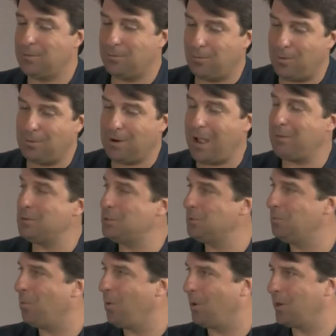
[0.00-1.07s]
What, what, how would you
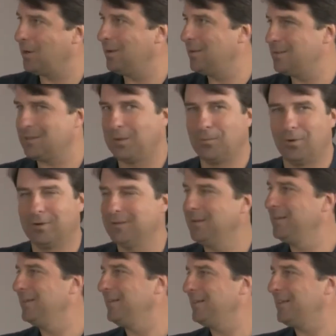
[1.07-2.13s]
warn someone?
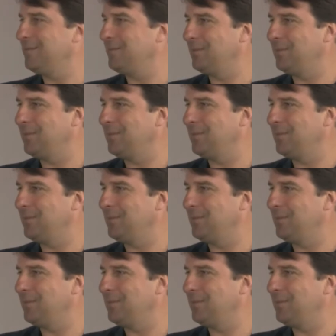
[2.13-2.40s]
Give